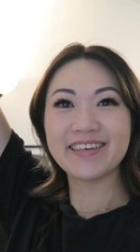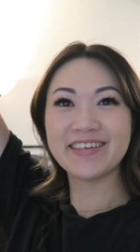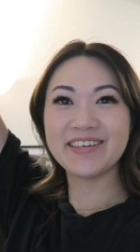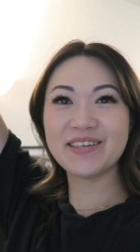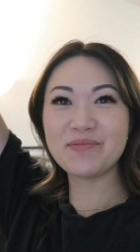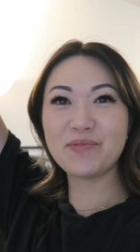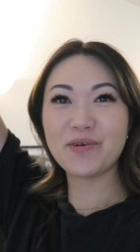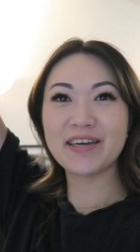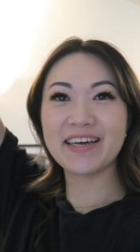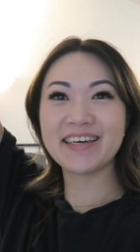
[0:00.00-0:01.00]
Good
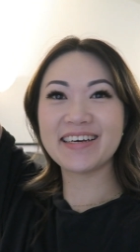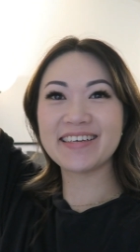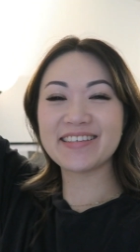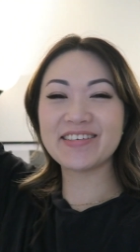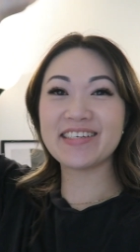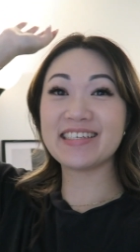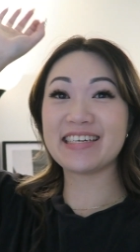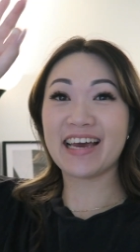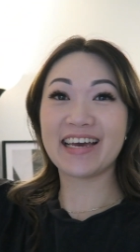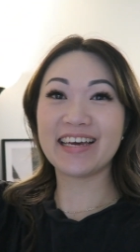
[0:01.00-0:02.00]
morning. So
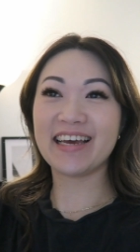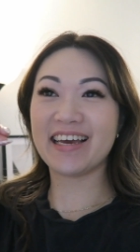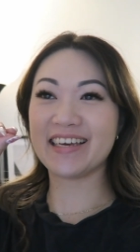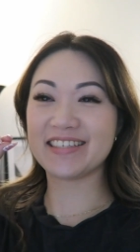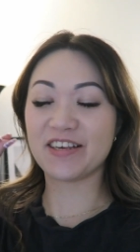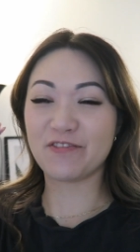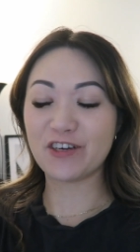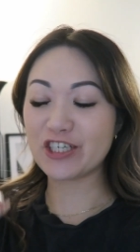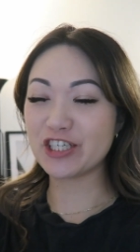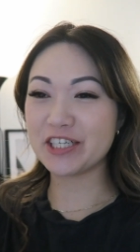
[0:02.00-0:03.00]
today is
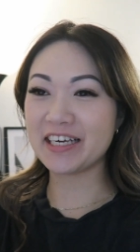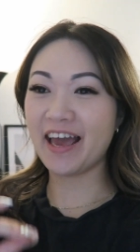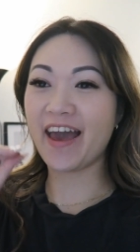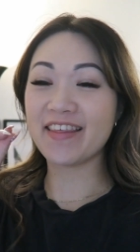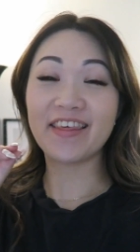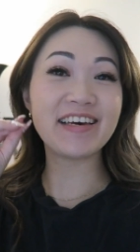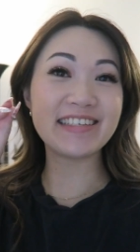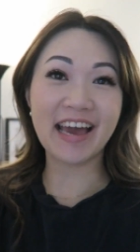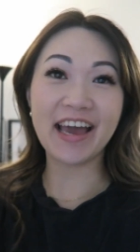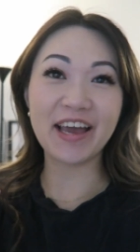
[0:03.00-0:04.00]
officially the
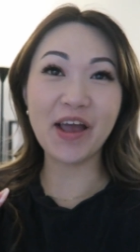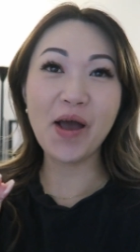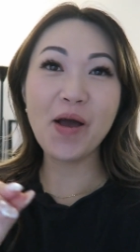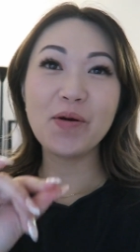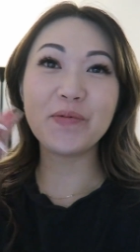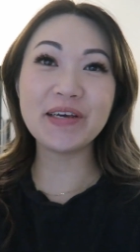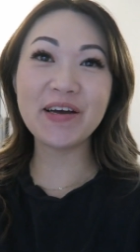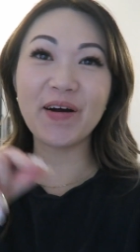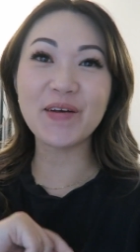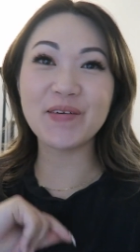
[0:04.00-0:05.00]
day.
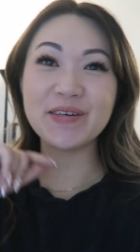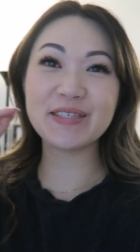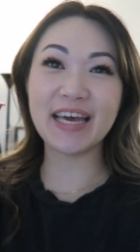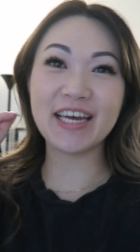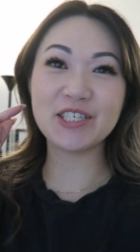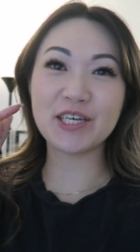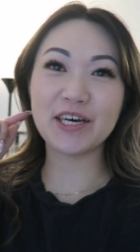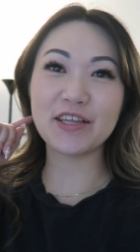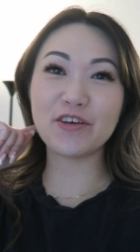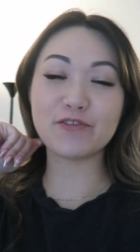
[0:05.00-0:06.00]
We are going to
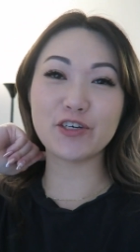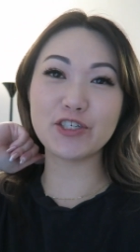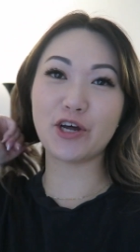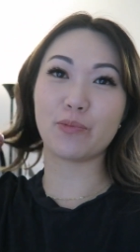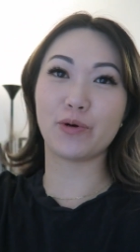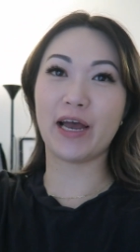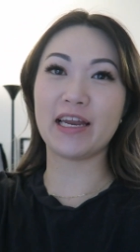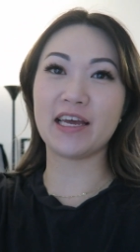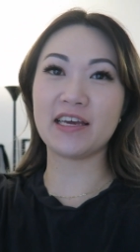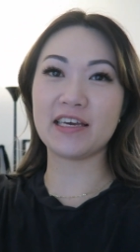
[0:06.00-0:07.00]
Asia. The first stop we're
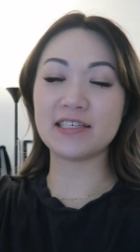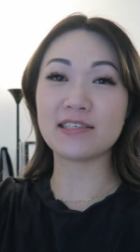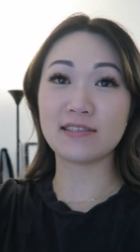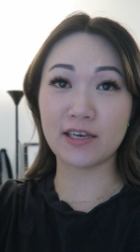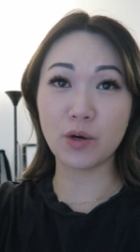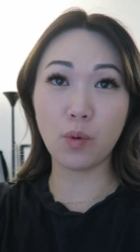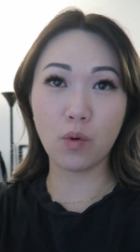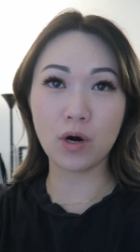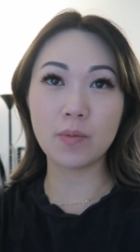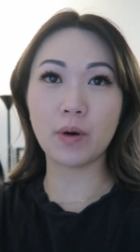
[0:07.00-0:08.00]
heading is
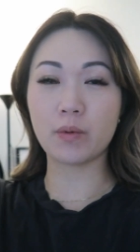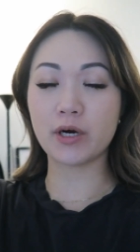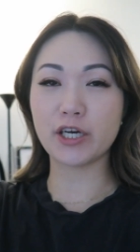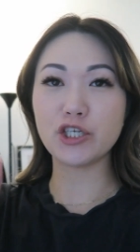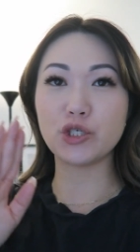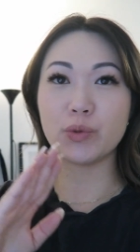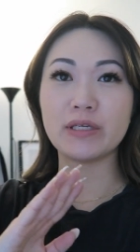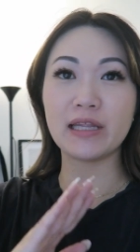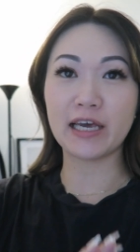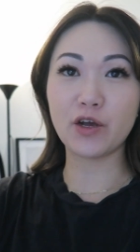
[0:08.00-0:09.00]
Singapore, but we're gonna do a
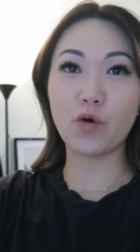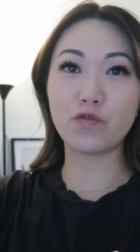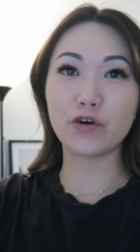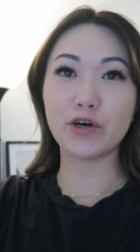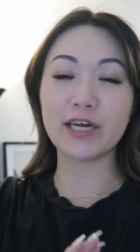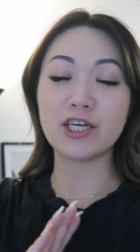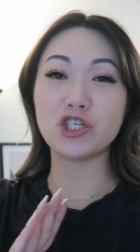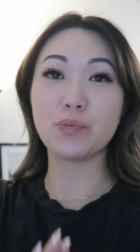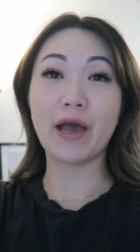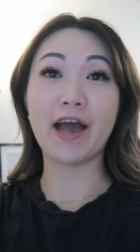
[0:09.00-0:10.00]
layover
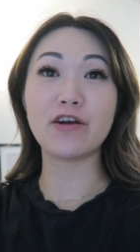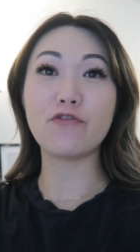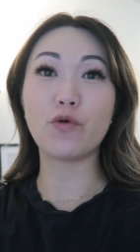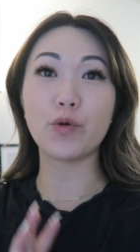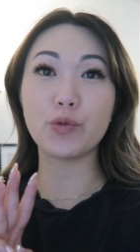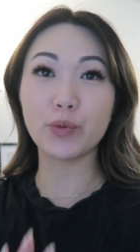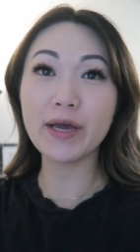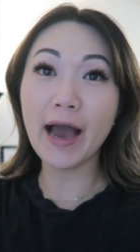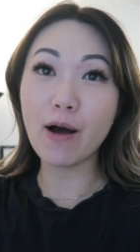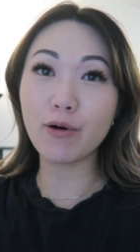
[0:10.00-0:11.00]
in Japan for
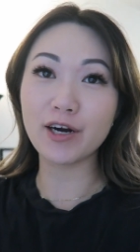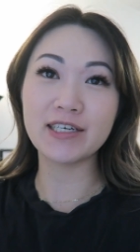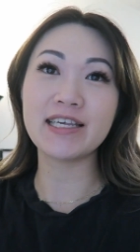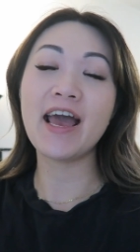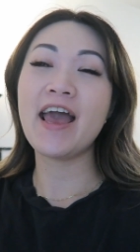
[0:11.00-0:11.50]
three hours.